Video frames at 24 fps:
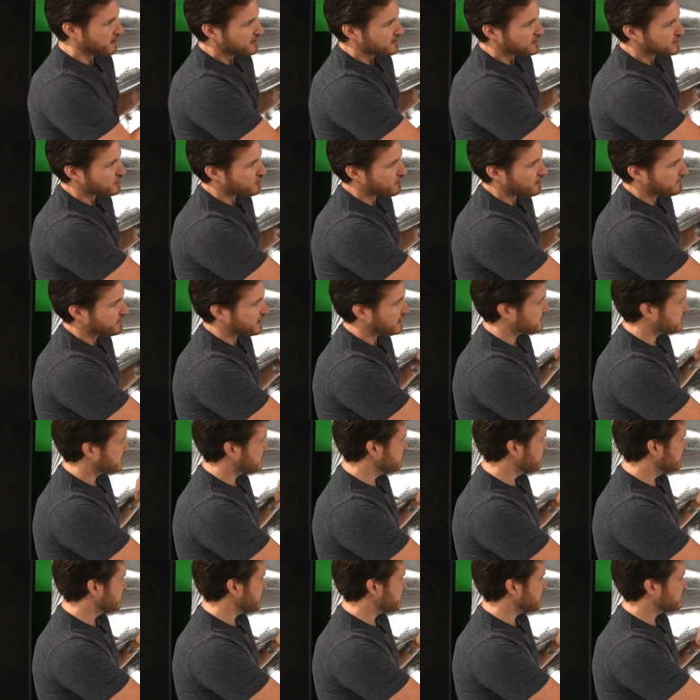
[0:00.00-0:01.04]
So I've got
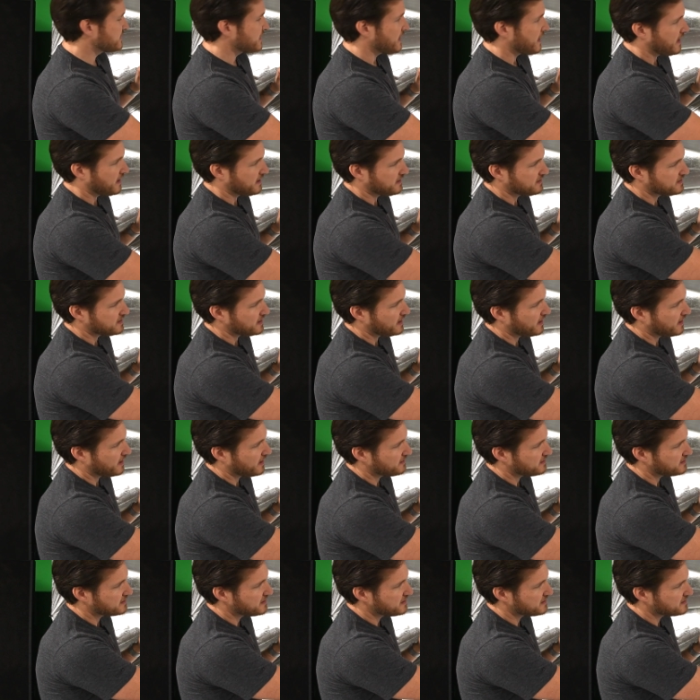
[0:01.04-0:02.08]
two of these guys.
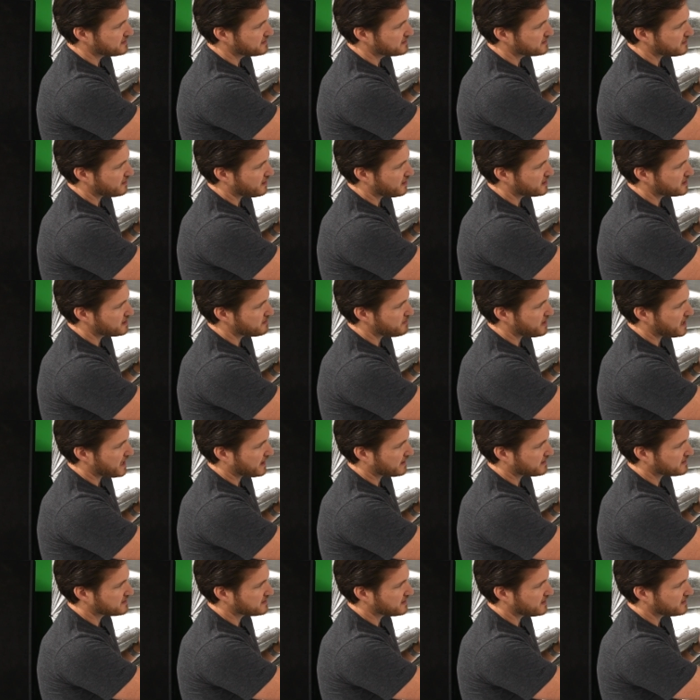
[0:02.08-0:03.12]
Uh, the distance on the
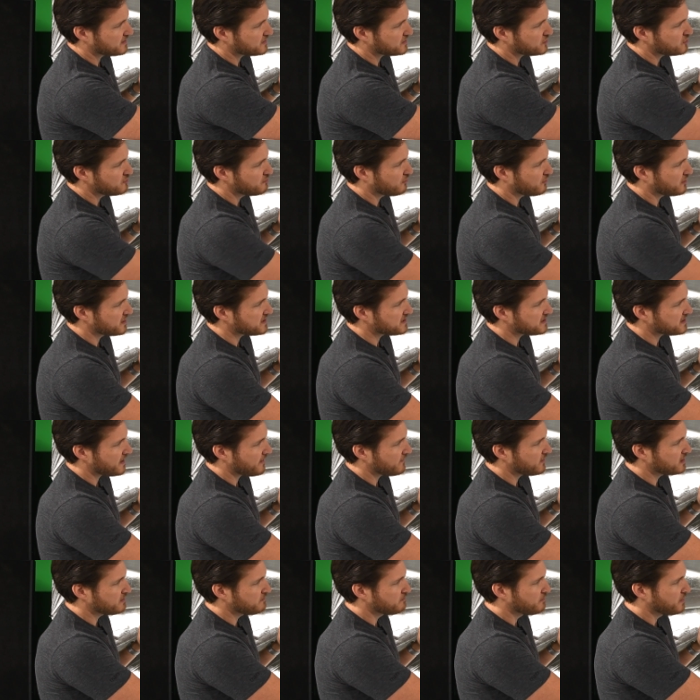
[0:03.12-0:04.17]
back says two point
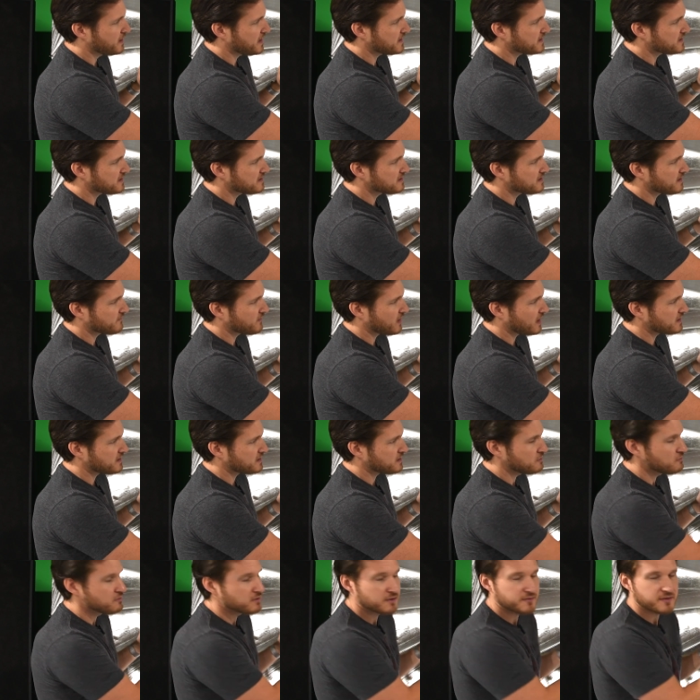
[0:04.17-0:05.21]
seven, but since I've got
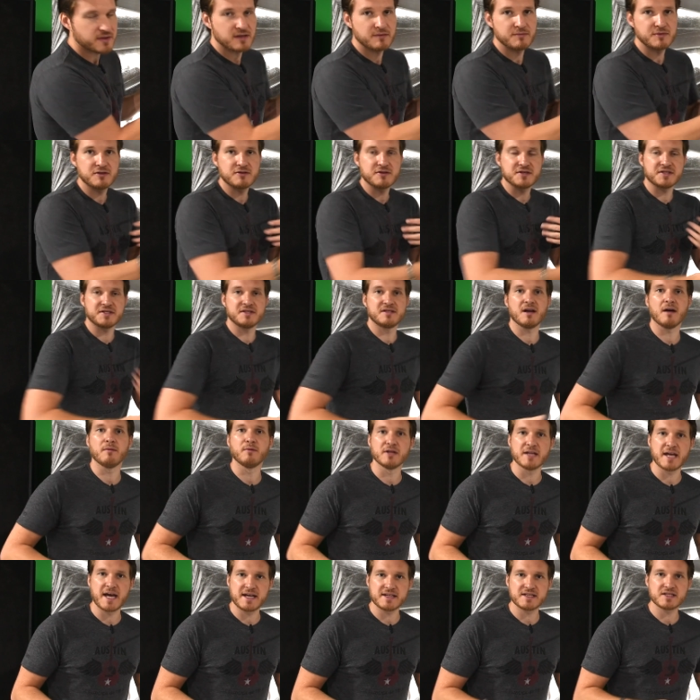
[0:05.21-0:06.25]
two of them, you just
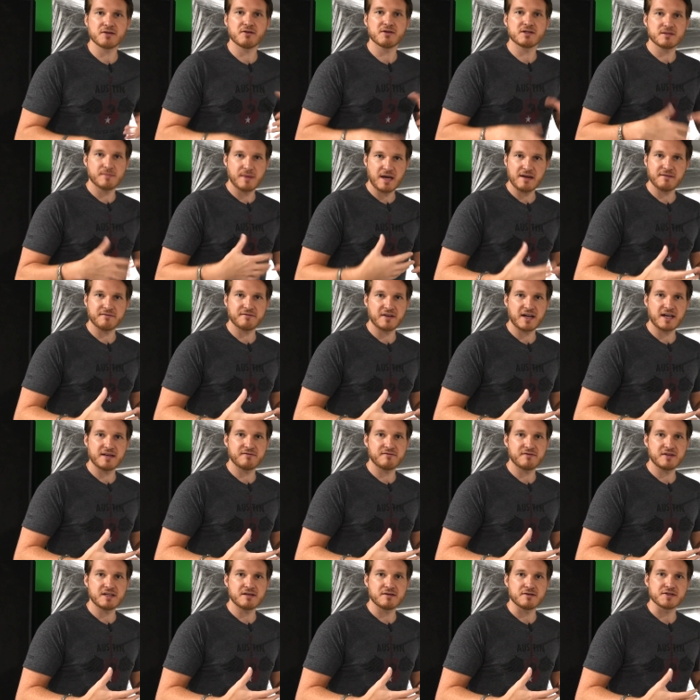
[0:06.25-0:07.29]
double that, so it's about five
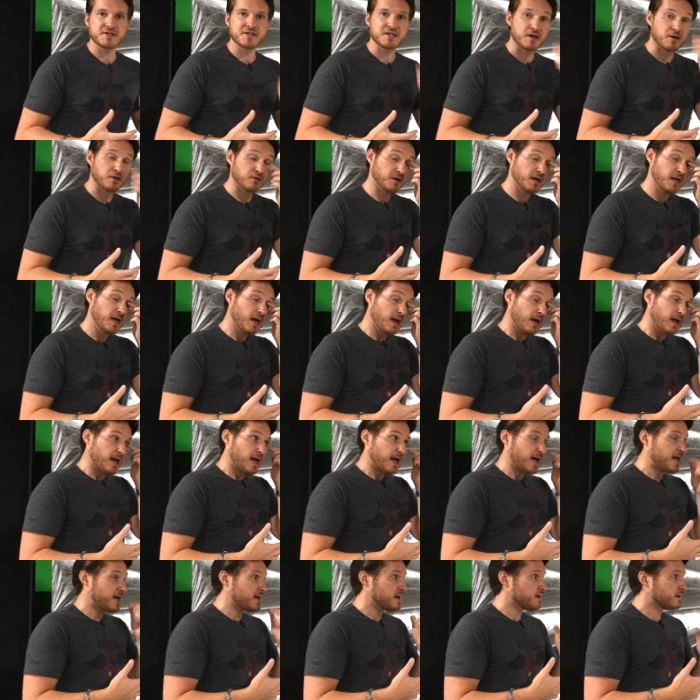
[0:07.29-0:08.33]
feet or so.
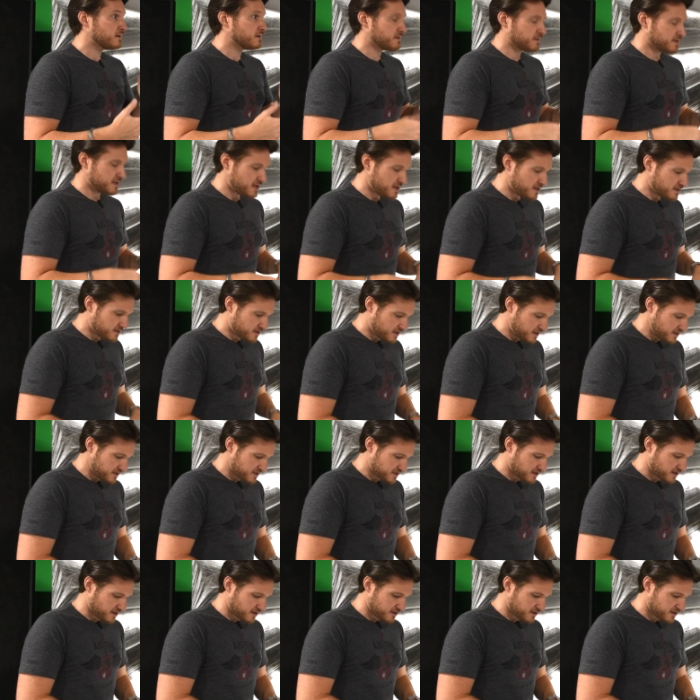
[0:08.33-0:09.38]
And the
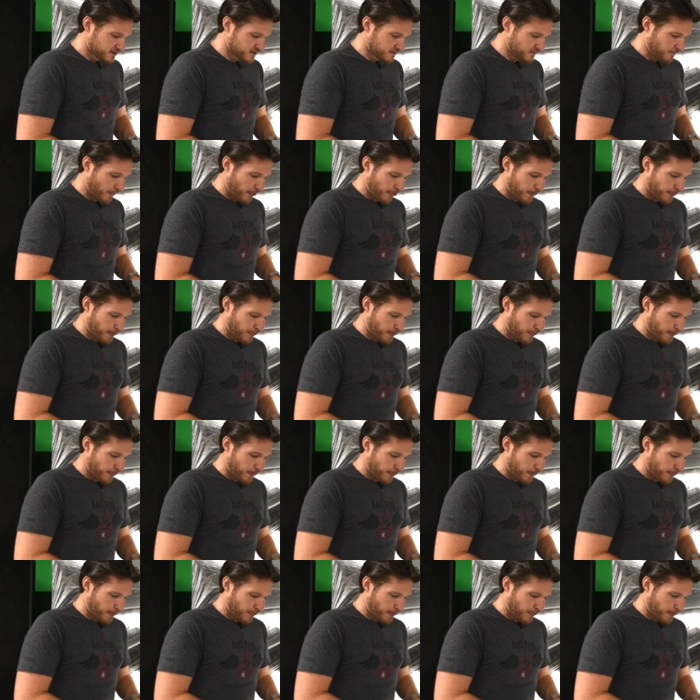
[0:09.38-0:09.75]
distance